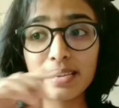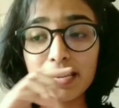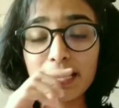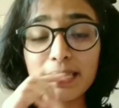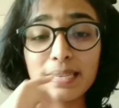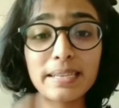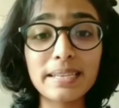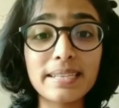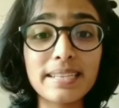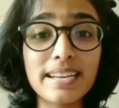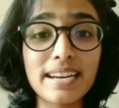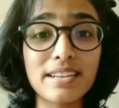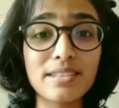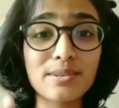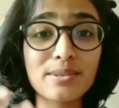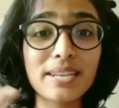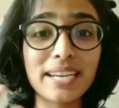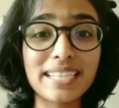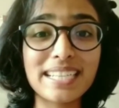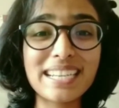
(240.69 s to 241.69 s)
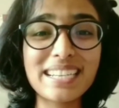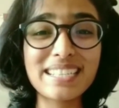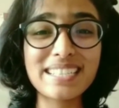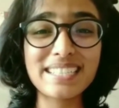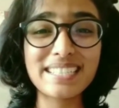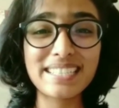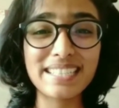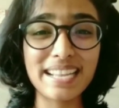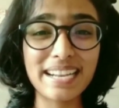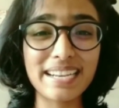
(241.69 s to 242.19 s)
In India, you get that
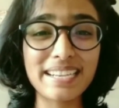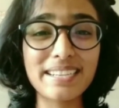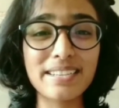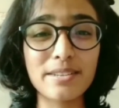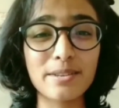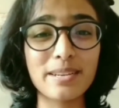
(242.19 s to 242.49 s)
scent,